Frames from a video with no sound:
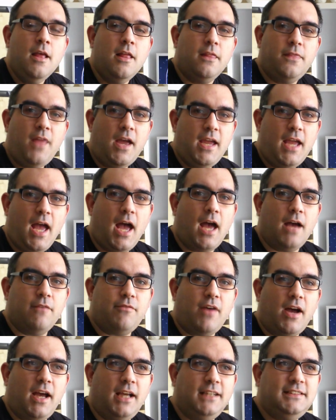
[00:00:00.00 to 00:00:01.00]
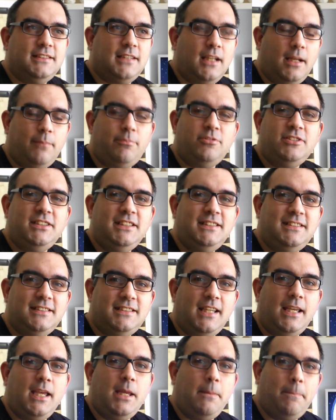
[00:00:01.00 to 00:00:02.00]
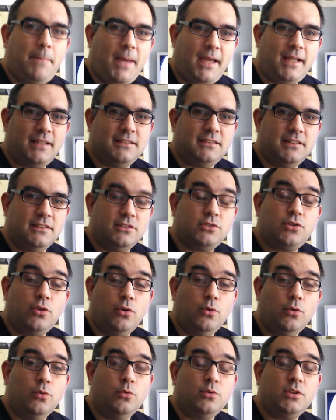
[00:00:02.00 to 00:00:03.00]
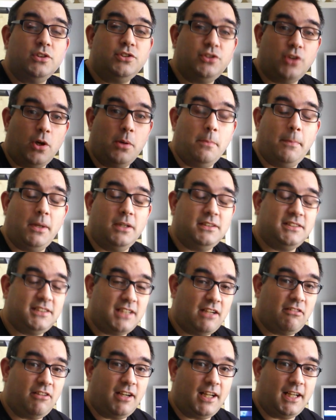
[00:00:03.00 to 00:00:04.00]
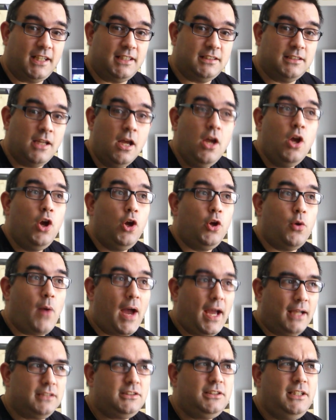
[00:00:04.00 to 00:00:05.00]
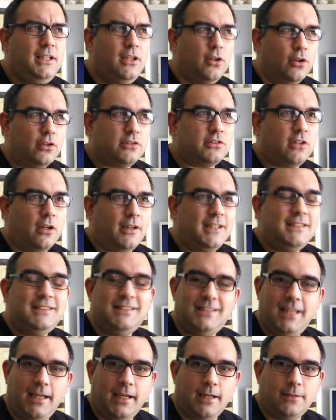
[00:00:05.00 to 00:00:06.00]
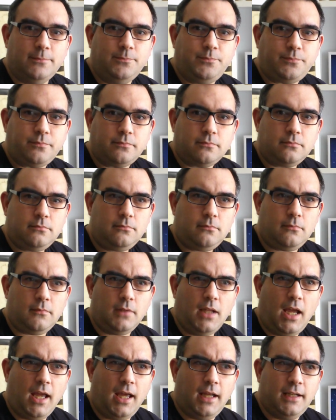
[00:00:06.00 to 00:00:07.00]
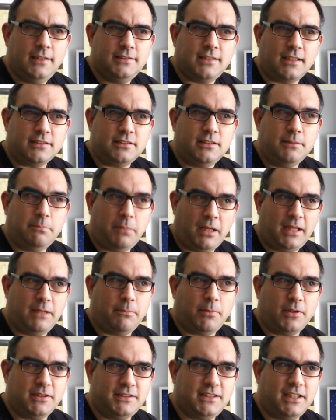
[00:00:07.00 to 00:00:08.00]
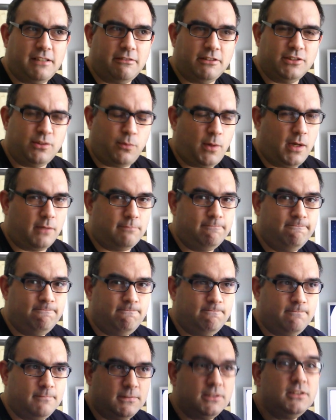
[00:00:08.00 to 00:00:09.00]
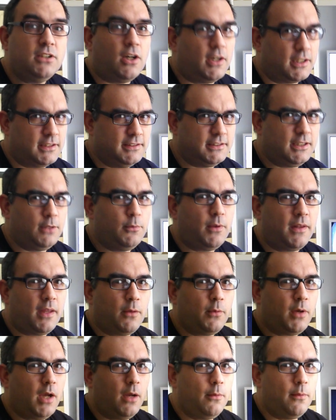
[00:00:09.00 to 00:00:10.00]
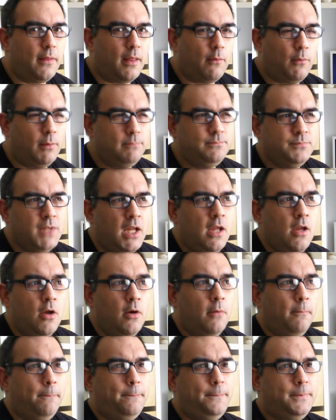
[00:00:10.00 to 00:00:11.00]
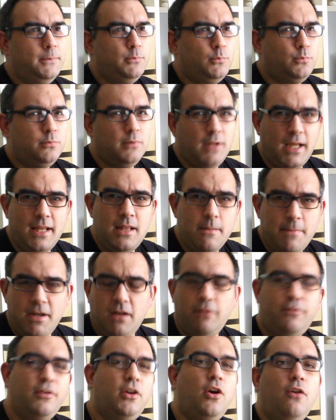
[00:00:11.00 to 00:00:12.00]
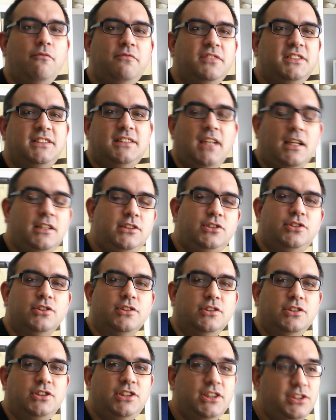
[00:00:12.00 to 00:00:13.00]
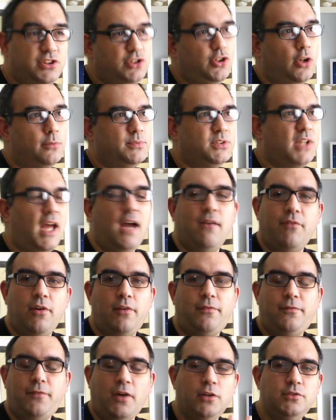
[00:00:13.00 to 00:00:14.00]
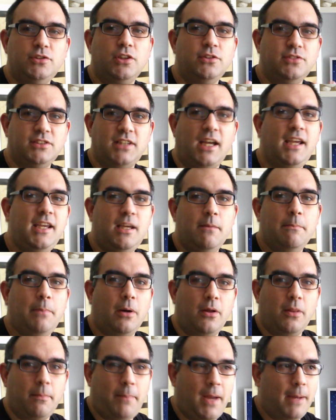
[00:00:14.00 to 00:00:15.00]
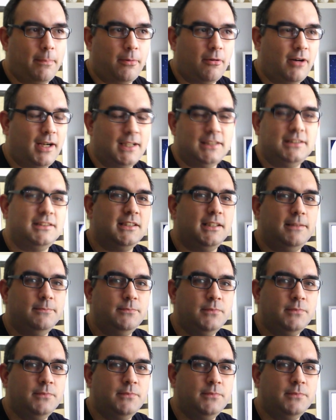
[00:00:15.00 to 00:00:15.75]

They have a celebrity singing Pegasus called Songbird Serenade, who actually looks like Sia, and is actually played by Sia as well. I can see where they were going with that one. But in the middle of a conversation, she stops to have her photos taken by the paparazzi.